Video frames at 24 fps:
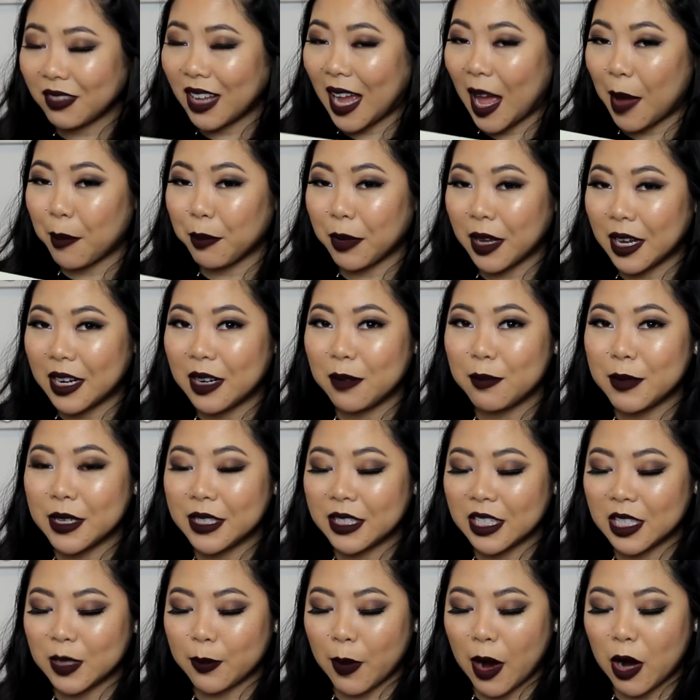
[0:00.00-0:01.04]
I'm gonna
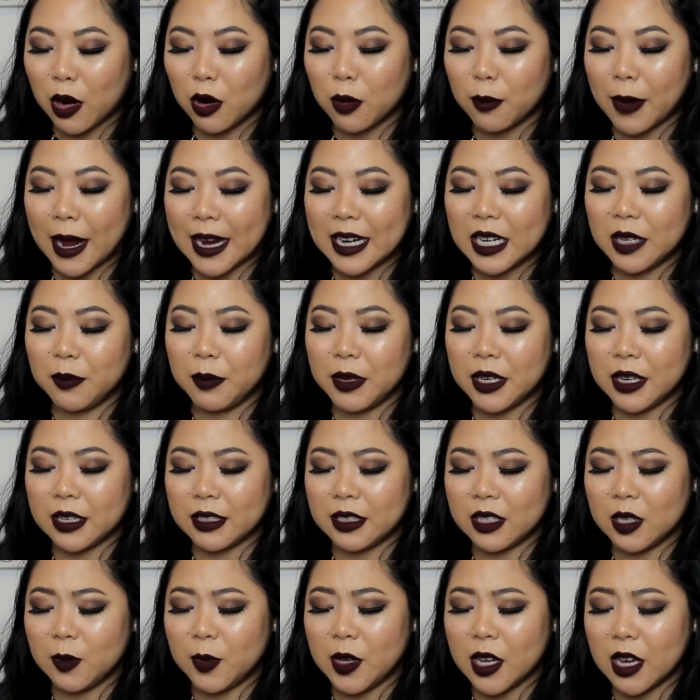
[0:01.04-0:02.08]
miss the spiral binding
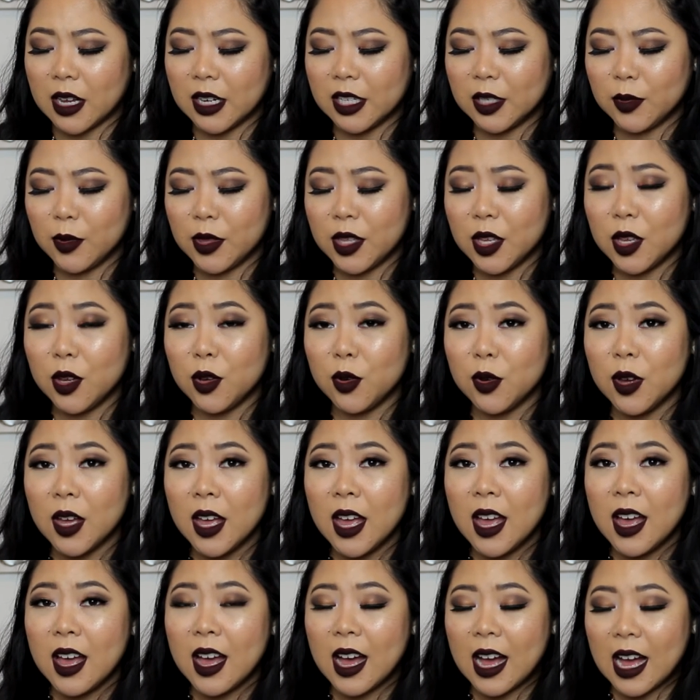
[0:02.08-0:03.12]
because, to be honest with you,
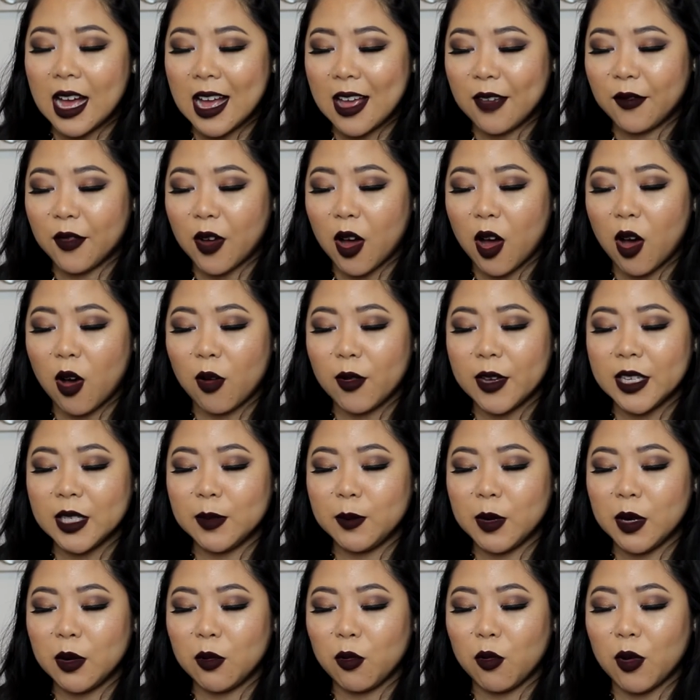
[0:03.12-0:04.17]
I've always
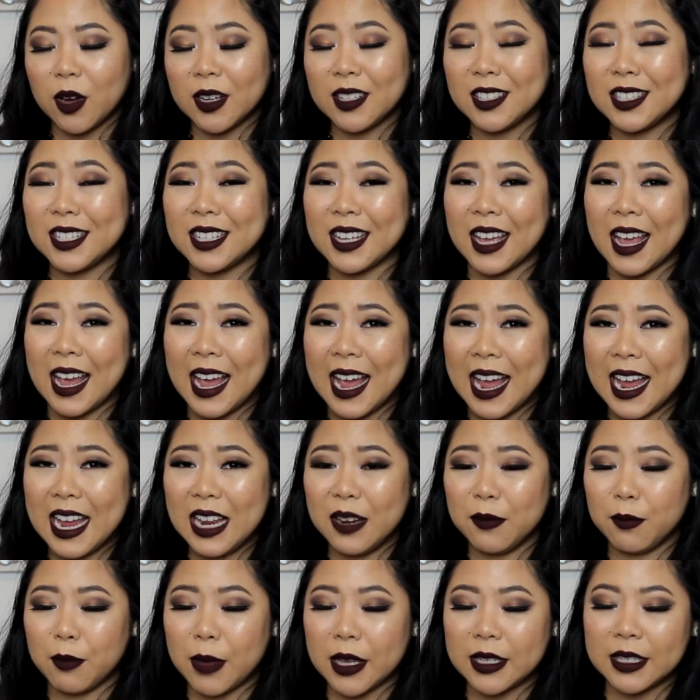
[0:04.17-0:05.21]
been one to
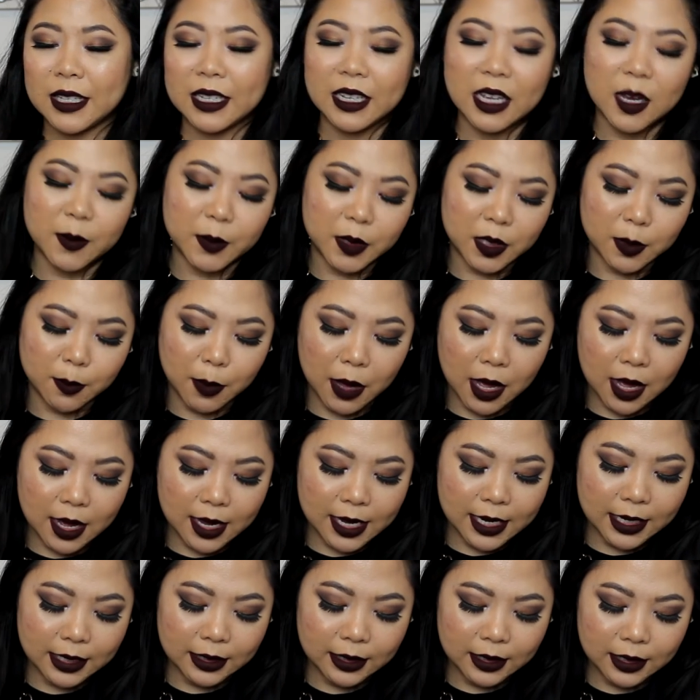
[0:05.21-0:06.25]
hate messing up
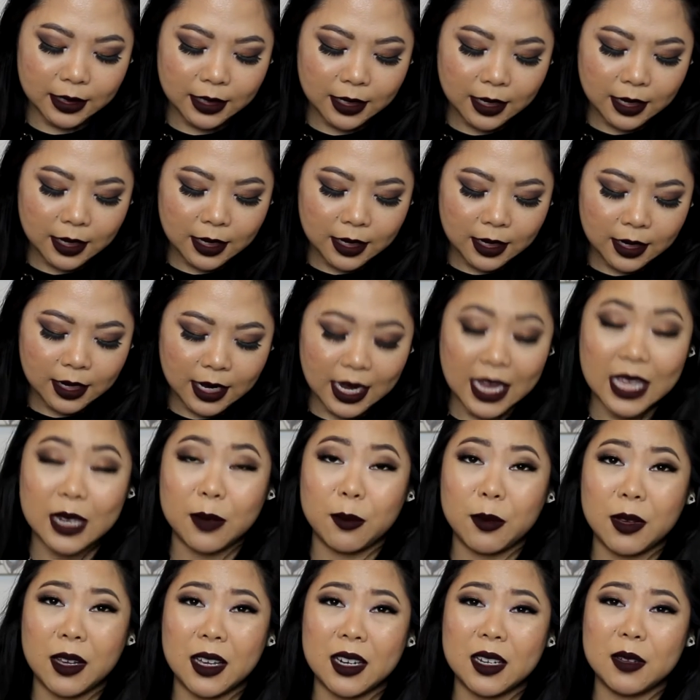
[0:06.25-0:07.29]
spines, and
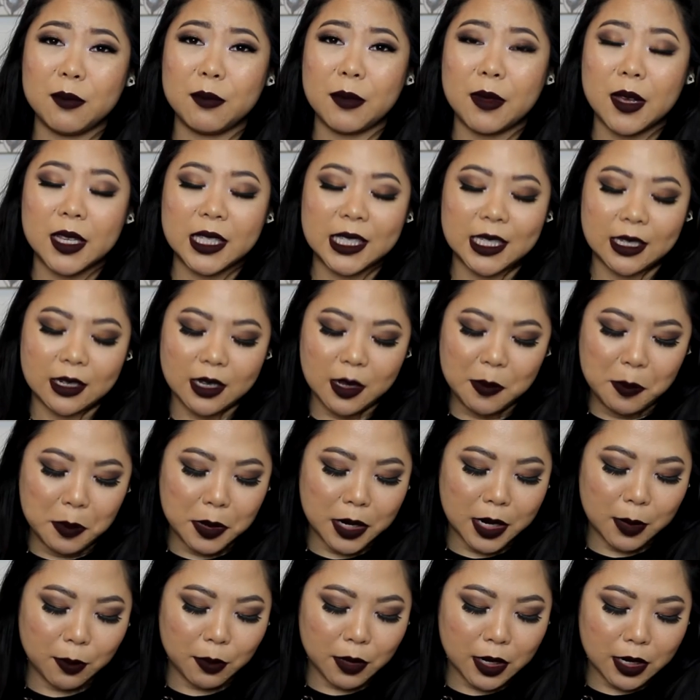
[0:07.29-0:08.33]
I'm gonna mess it up,
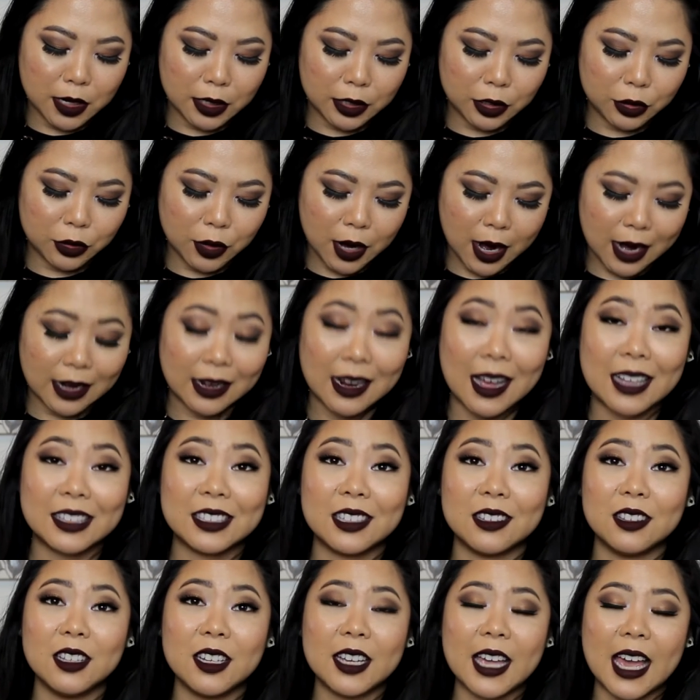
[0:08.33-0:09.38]
but I'm gonna try not
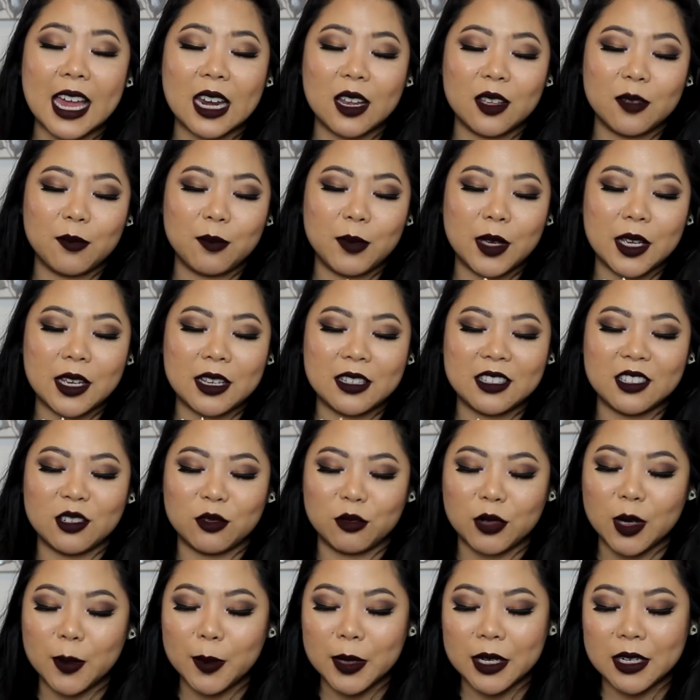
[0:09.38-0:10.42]
to look at it because
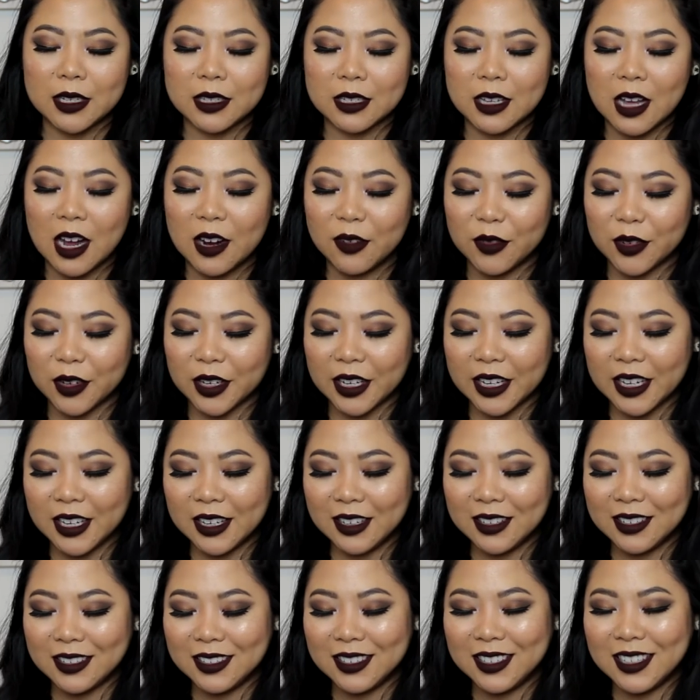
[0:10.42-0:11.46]
the ribbon is covering
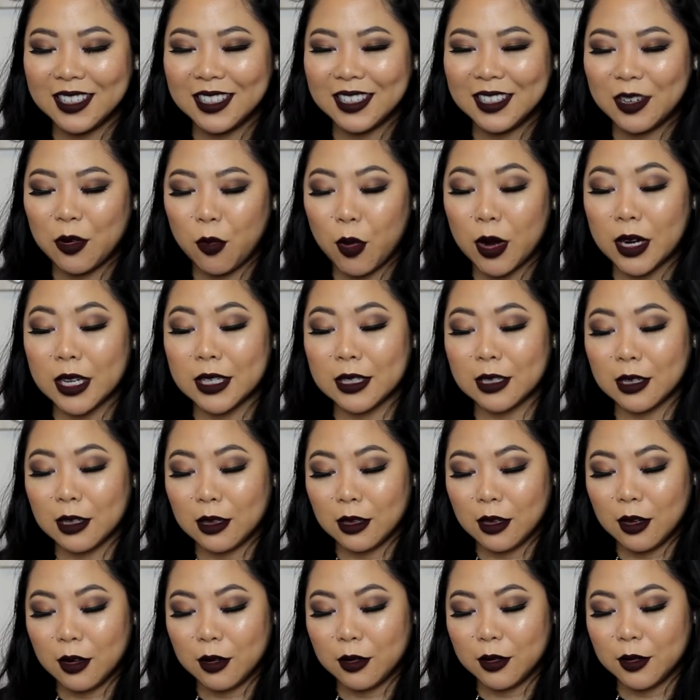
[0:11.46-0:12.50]
it when it's
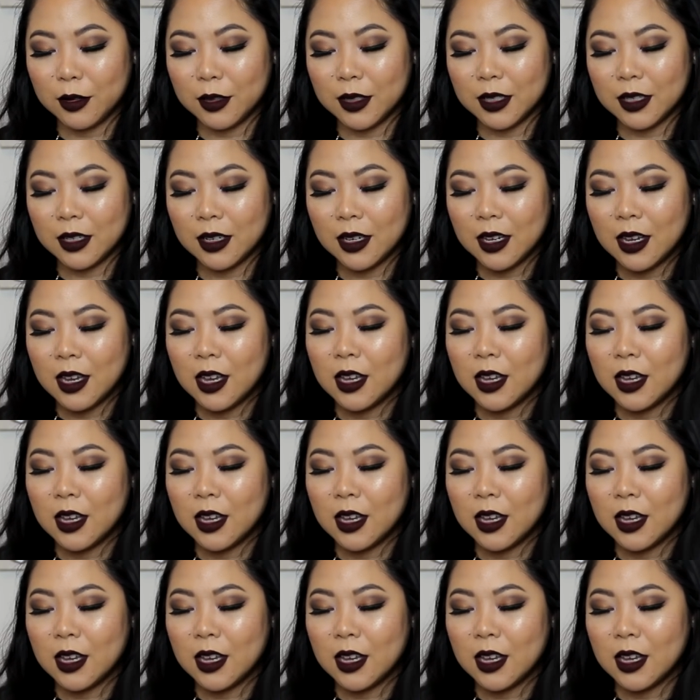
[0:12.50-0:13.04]
closed.